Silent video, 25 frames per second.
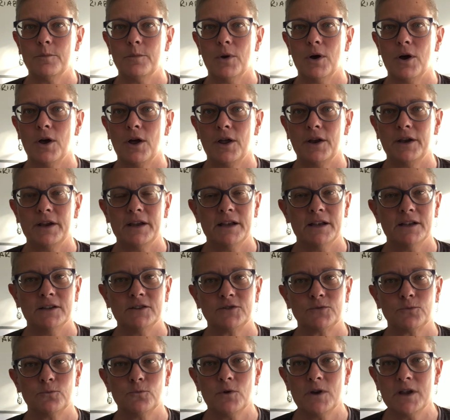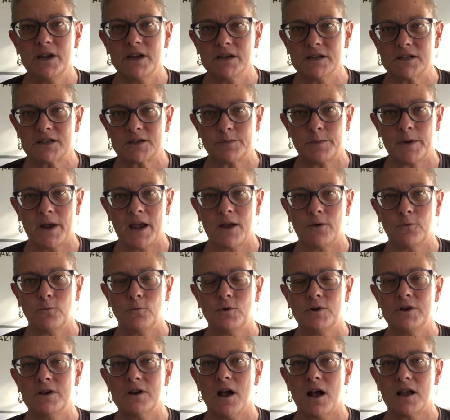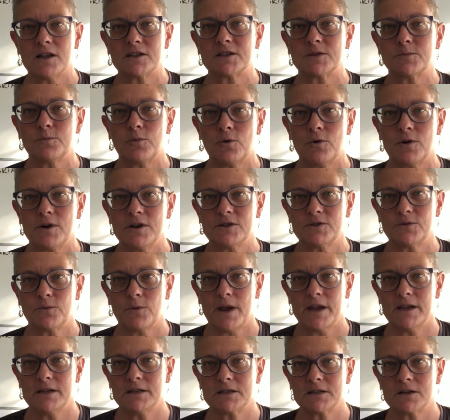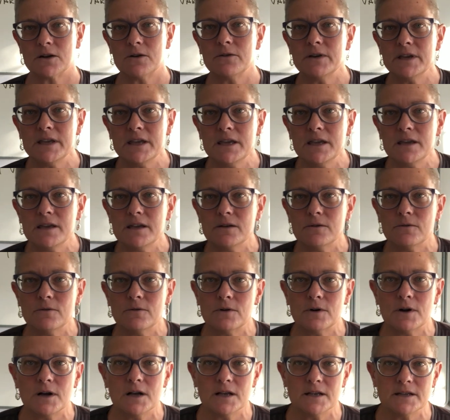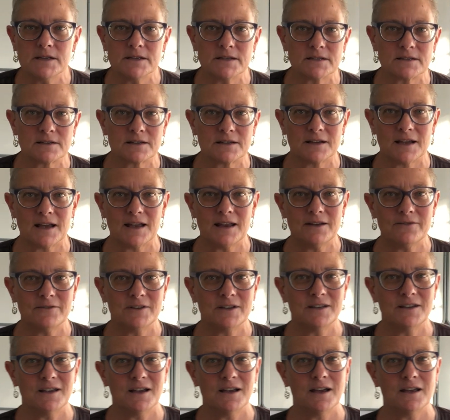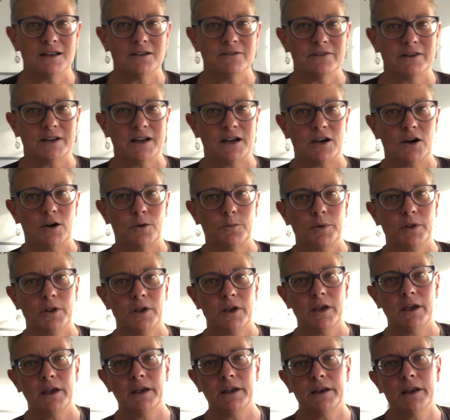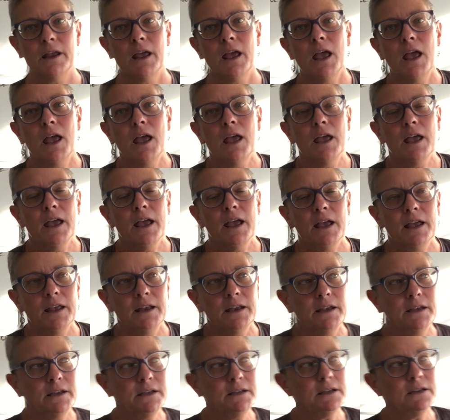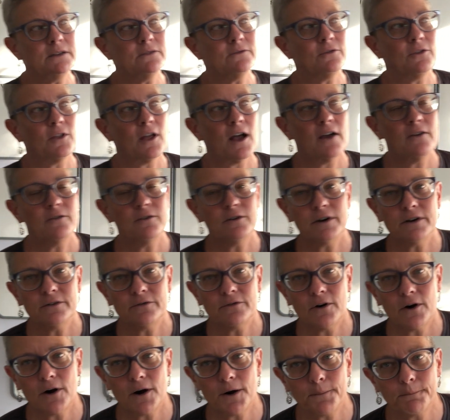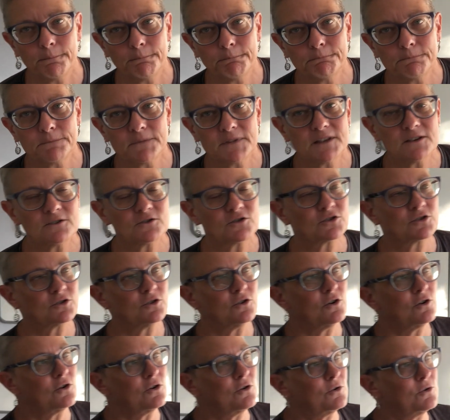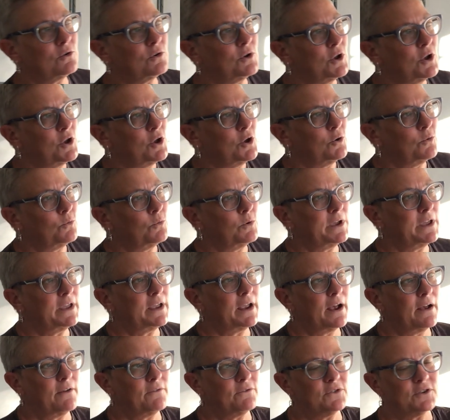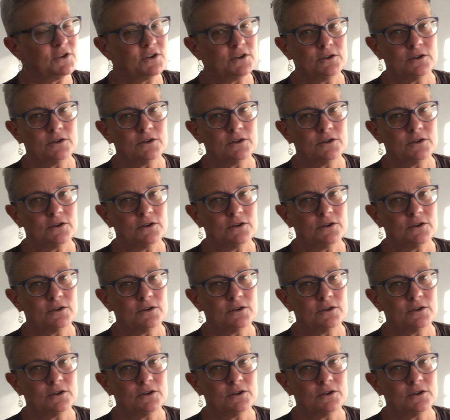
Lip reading: but its wingspan would not support its weight. So it was kind of a dud of an airplane, and it didn't fly very far. So we have